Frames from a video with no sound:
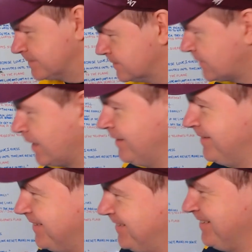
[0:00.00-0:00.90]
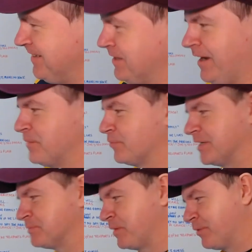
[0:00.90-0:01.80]
That kind of
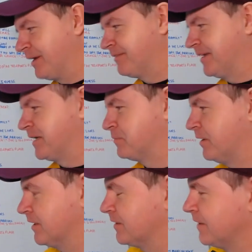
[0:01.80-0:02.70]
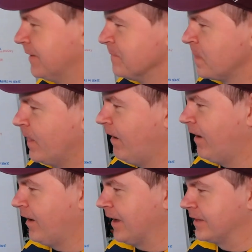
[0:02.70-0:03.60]
breaks my brain thinking about it.
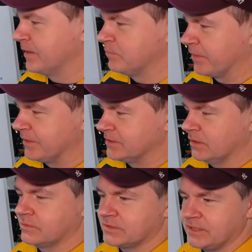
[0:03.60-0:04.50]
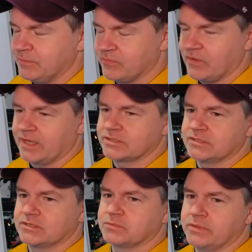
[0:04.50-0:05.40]
And then Barry toasts Team Flash
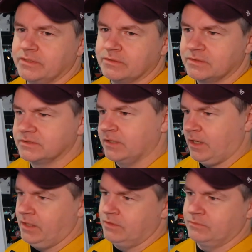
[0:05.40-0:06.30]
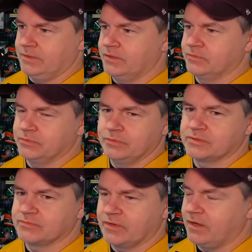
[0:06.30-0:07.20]
because it's what you do. And he's like, I don't do
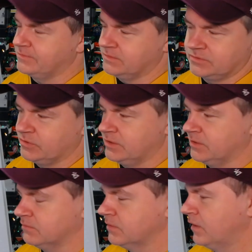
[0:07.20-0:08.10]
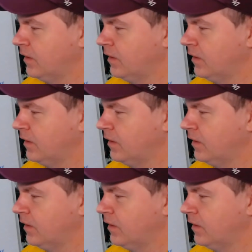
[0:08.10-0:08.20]
this very often. Sure you don't.